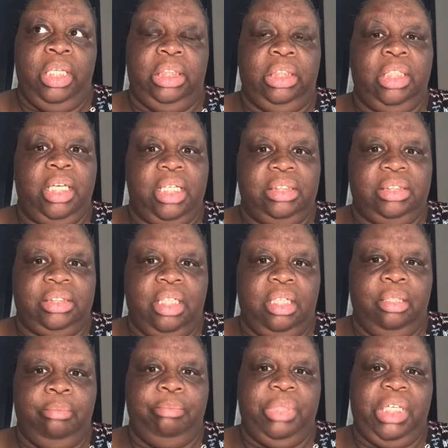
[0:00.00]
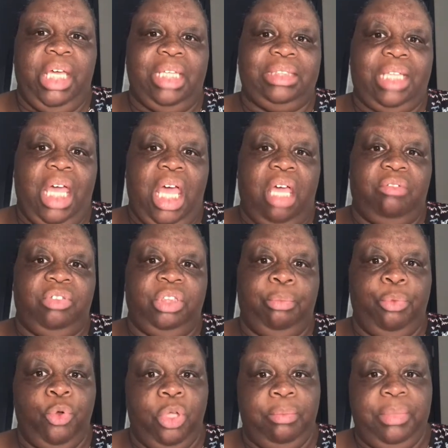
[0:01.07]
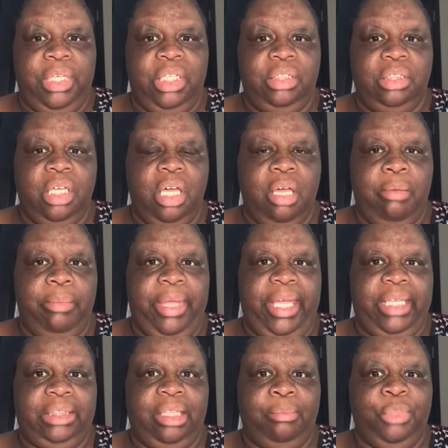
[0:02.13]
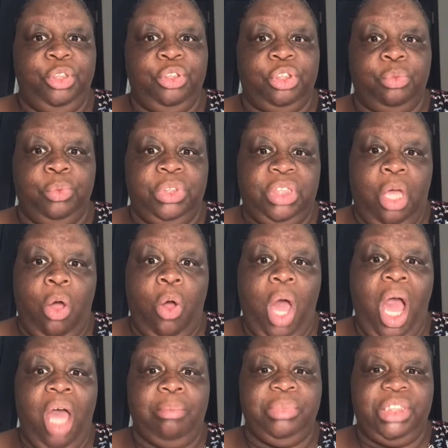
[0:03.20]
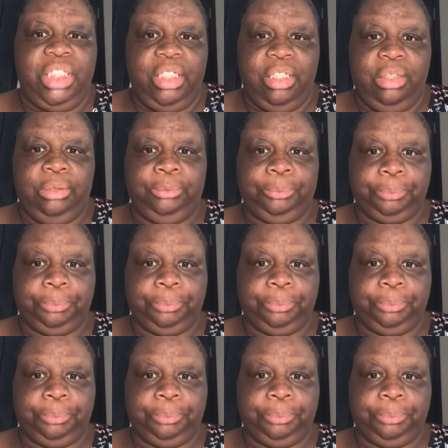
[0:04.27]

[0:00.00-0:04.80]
Augusta, because I have an appointment, and I'm using what's called Hosptial.